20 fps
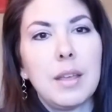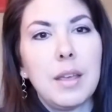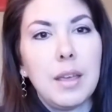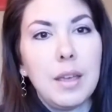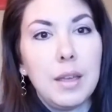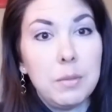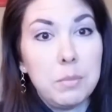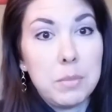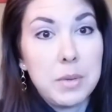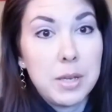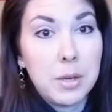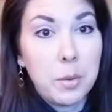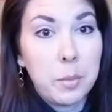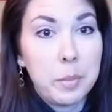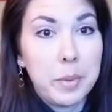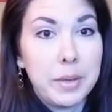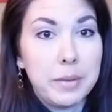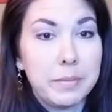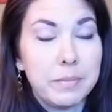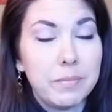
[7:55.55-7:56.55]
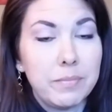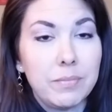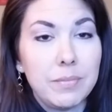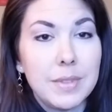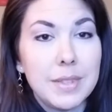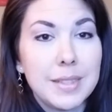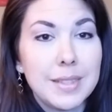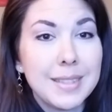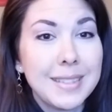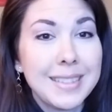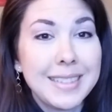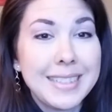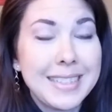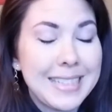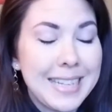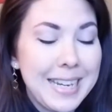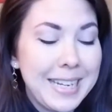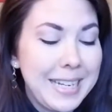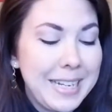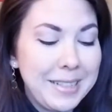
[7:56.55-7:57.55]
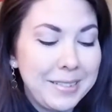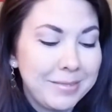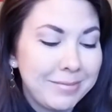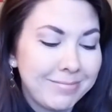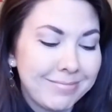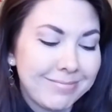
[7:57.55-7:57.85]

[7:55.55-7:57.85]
and be open. This is exciting.